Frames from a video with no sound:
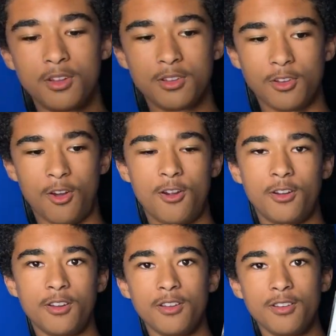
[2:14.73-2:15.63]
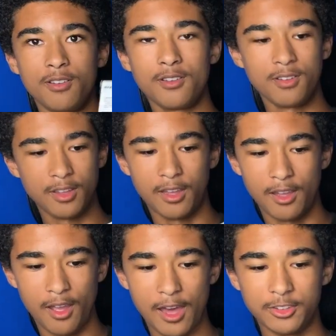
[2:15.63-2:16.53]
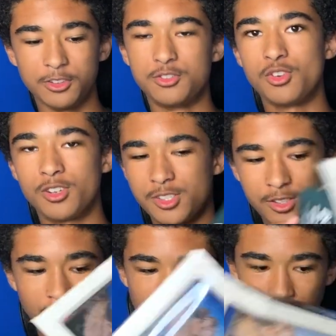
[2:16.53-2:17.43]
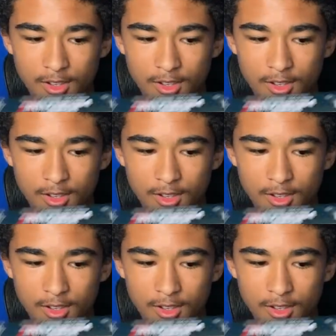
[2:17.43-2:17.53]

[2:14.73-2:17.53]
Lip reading: card, it has instructions.